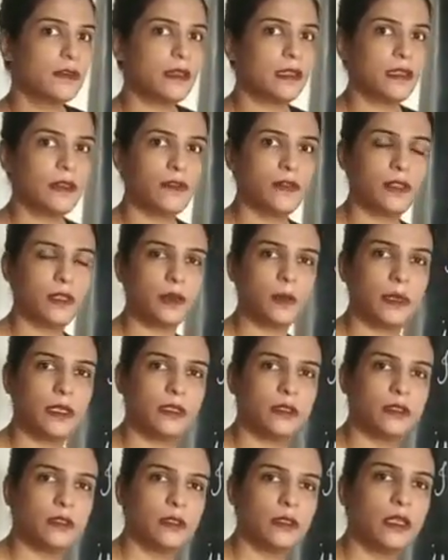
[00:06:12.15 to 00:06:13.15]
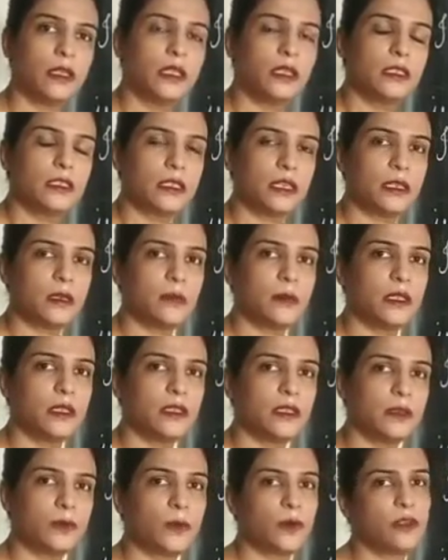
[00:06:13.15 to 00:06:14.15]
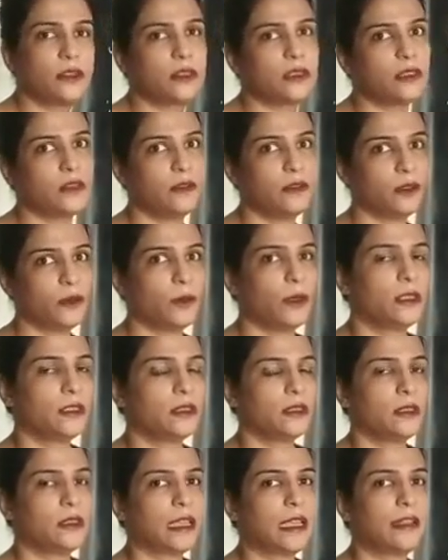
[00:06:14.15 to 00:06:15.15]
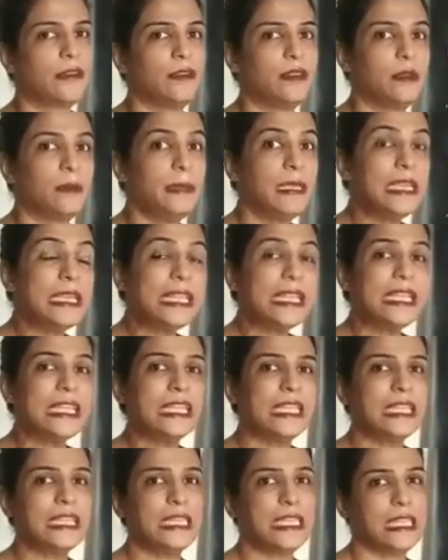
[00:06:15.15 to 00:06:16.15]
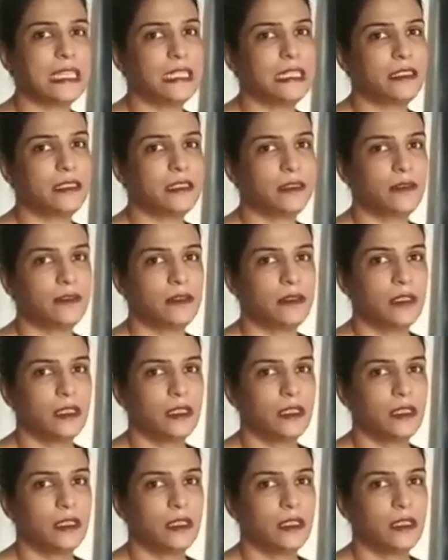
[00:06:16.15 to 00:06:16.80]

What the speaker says: and if the question statement is positive, the question tag will be negative.